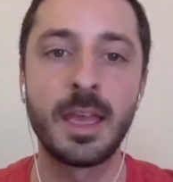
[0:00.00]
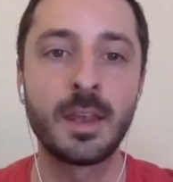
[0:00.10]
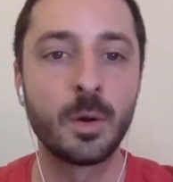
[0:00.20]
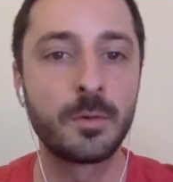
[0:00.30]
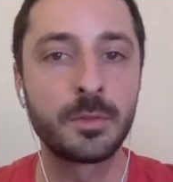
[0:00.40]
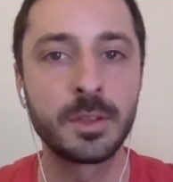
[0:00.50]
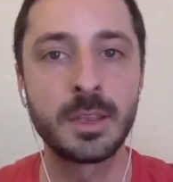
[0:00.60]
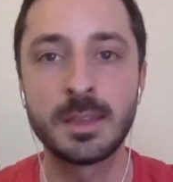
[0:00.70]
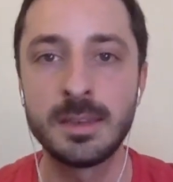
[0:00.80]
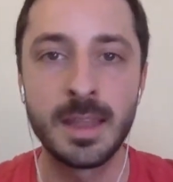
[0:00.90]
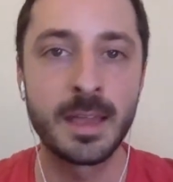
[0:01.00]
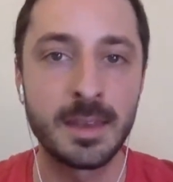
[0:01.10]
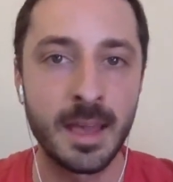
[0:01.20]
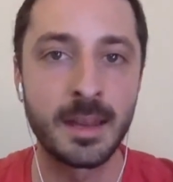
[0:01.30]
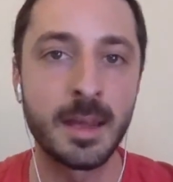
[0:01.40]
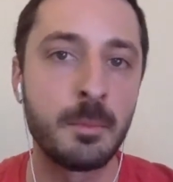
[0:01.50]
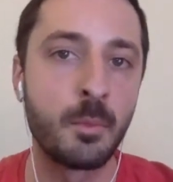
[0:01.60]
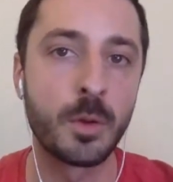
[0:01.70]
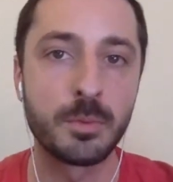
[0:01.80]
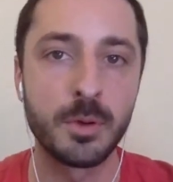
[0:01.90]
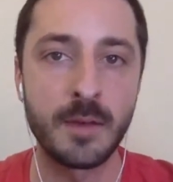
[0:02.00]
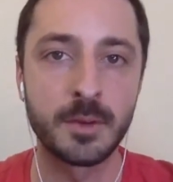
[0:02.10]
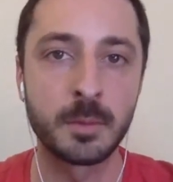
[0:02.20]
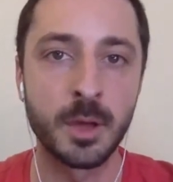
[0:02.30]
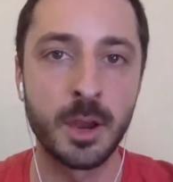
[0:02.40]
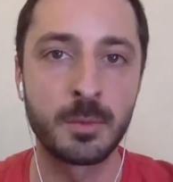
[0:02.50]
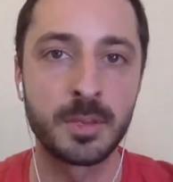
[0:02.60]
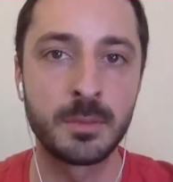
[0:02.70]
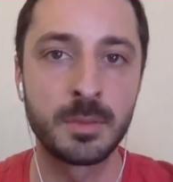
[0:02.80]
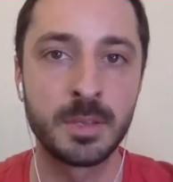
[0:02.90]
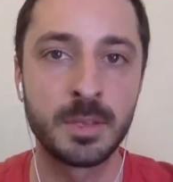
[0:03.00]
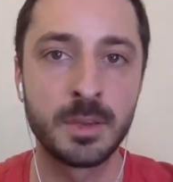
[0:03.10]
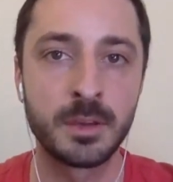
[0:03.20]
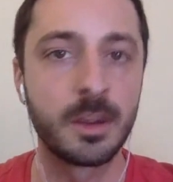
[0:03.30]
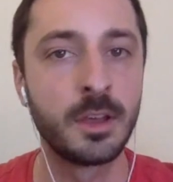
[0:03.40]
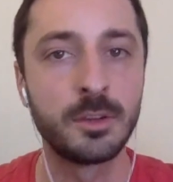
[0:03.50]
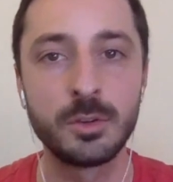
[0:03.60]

and hopefully net a more profitable Airbnb year.